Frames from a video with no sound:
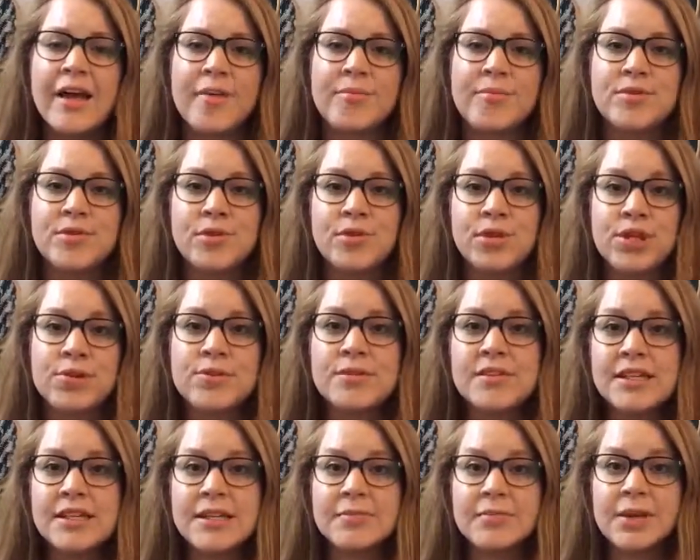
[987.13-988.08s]
So use
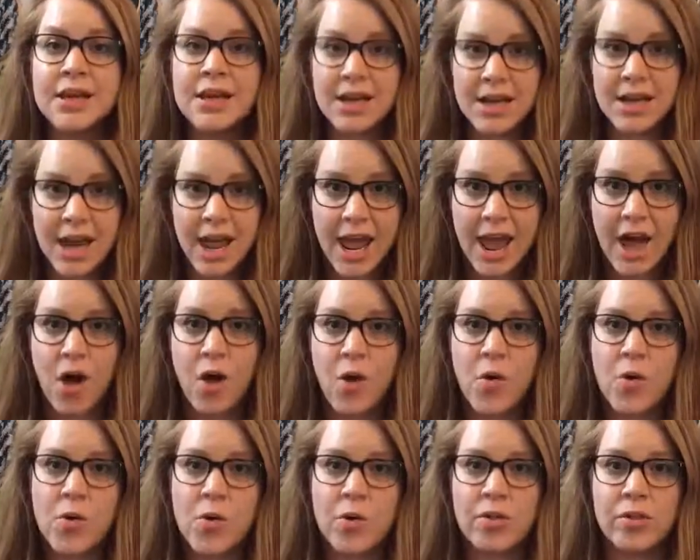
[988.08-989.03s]
them now
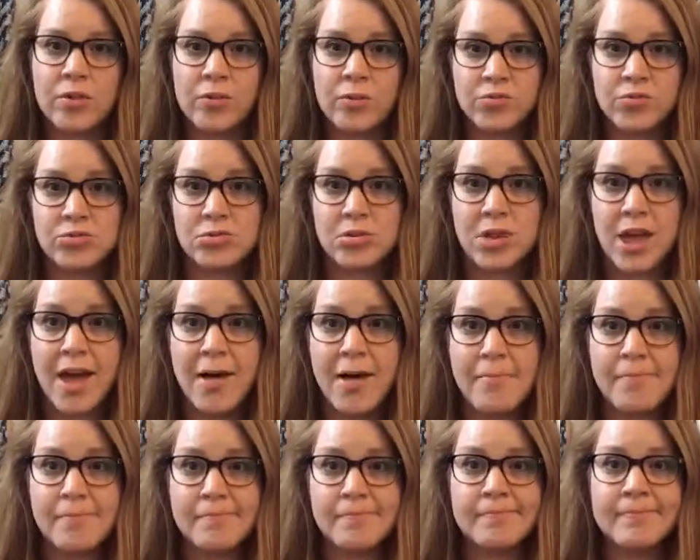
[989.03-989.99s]
or lose
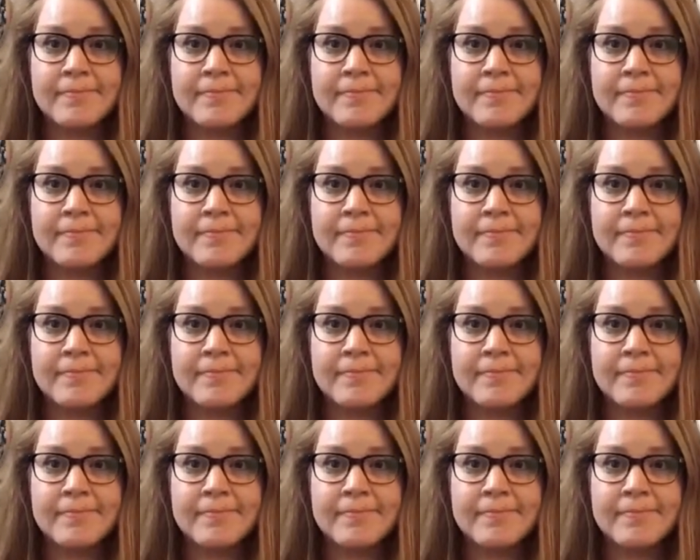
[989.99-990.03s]
them.